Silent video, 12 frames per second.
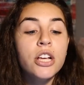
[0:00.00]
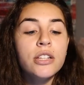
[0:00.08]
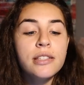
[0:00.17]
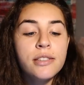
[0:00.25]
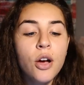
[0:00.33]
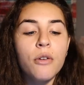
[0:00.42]

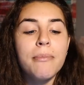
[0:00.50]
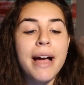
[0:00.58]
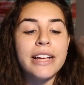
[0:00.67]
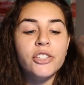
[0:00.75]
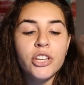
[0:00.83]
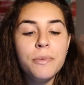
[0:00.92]
So
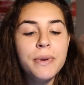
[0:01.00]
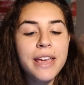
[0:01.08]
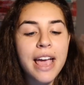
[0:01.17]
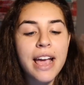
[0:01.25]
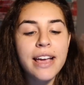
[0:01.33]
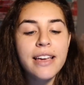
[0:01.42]
my
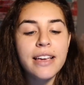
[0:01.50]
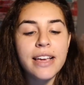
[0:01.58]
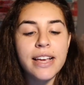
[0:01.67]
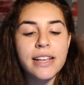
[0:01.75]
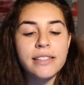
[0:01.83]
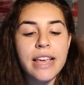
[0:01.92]
GPA
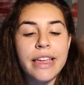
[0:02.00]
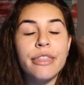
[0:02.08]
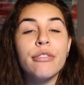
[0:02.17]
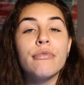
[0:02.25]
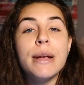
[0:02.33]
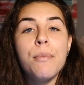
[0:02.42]
is a
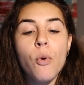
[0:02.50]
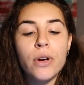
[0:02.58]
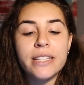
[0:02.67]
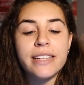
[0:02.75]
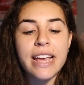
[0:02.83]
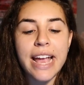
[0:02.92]

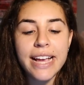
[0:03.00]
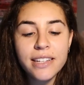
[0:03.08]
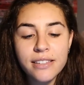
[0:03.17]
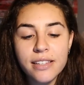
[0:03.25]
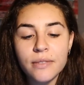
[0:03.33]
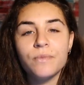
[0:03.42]

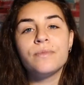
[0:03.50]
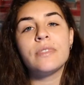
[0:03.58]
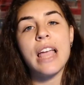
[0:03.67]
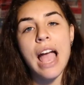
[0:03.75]
3.8